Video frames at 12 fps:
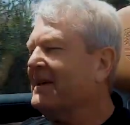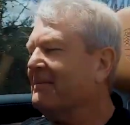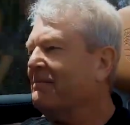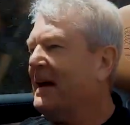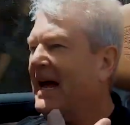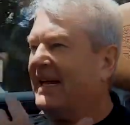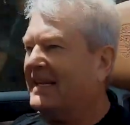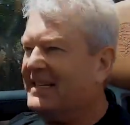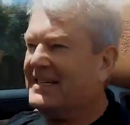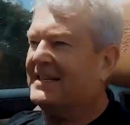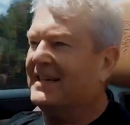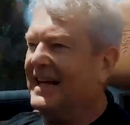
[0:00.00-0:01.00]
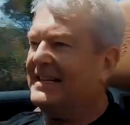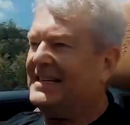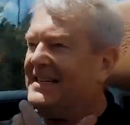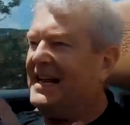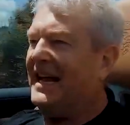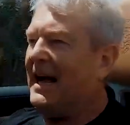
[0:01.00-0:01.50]
balanced and
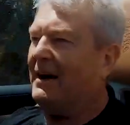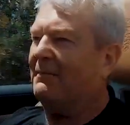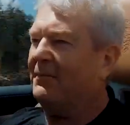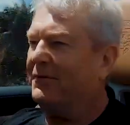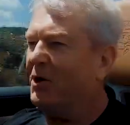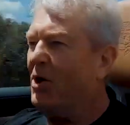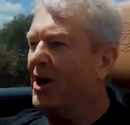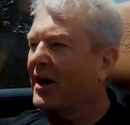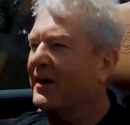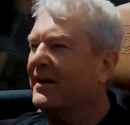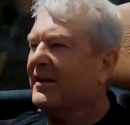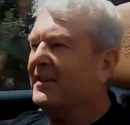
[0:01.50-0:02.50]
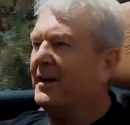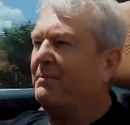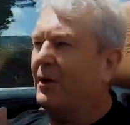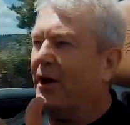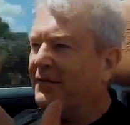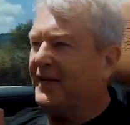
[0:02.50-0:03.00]
set up for the
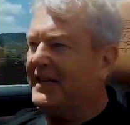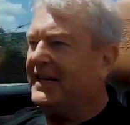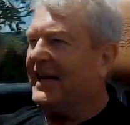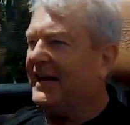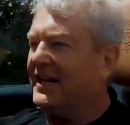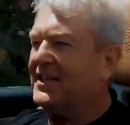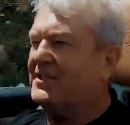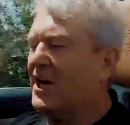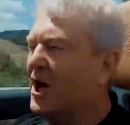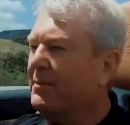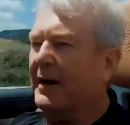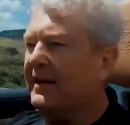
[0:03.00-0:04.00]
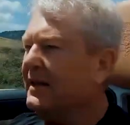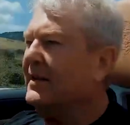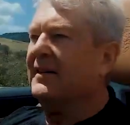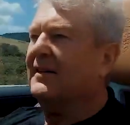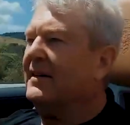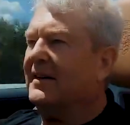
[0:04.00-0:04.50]
perfect heel and tow, but
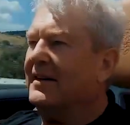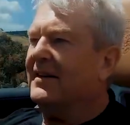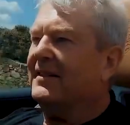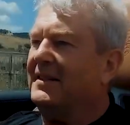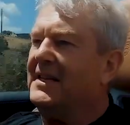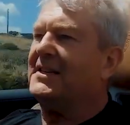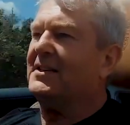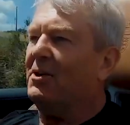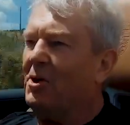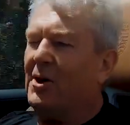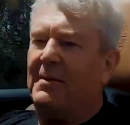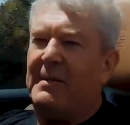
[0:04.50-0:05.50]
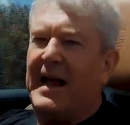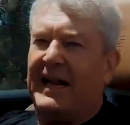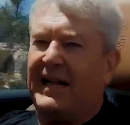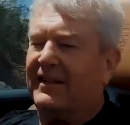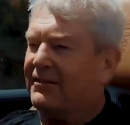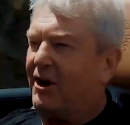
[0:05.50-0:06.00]
This automatic
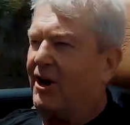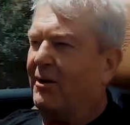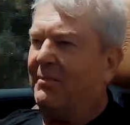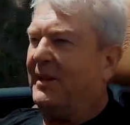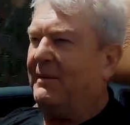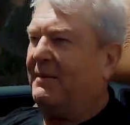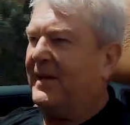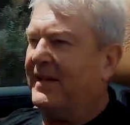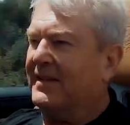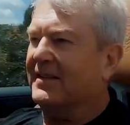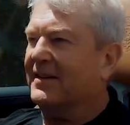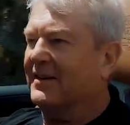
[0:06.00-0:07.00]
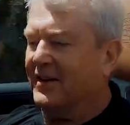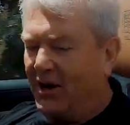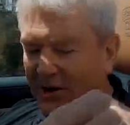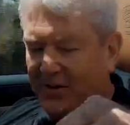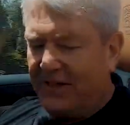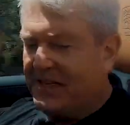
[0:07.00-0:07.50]
throttle blipping
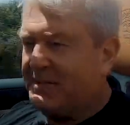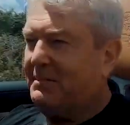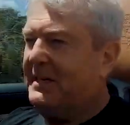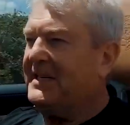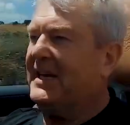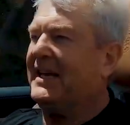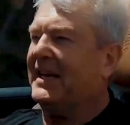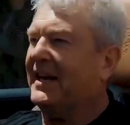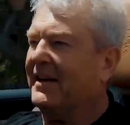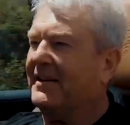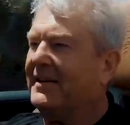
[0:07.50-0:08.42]
on this particular